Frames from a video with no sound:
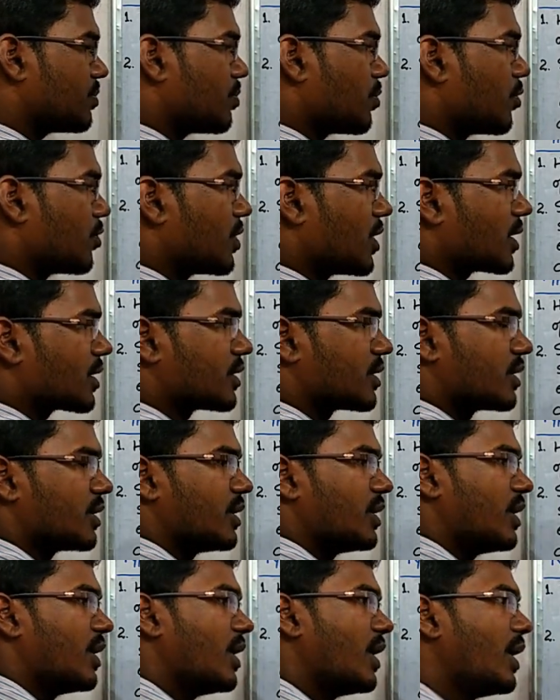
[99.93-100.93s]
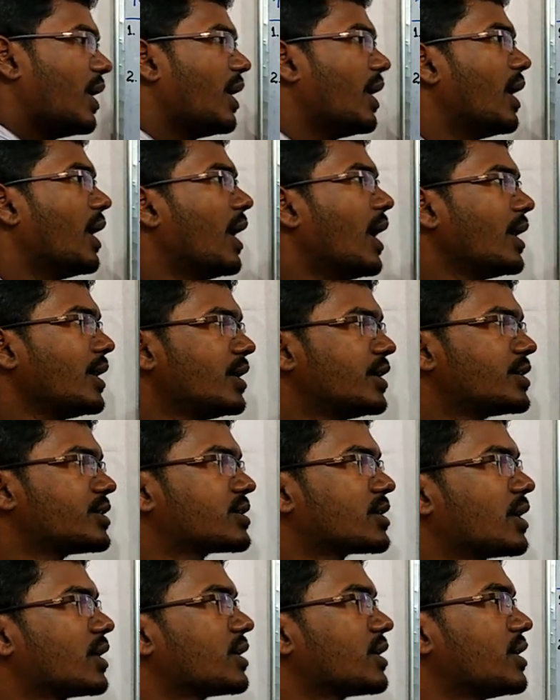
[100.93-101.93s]
product, and its
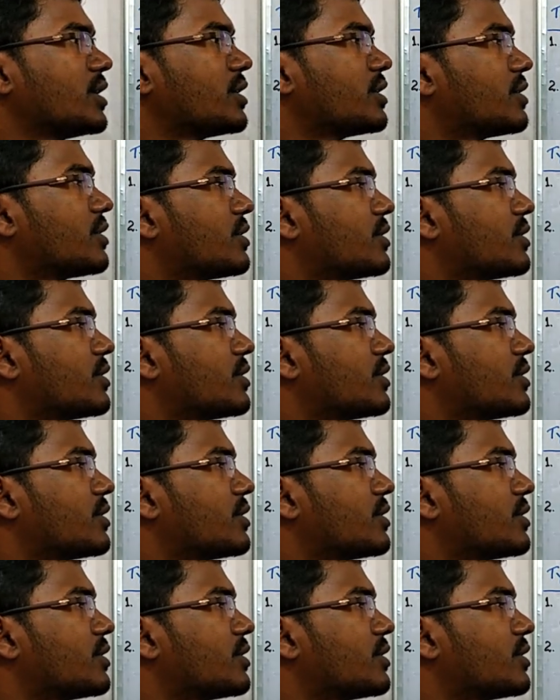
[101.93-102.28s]
concrete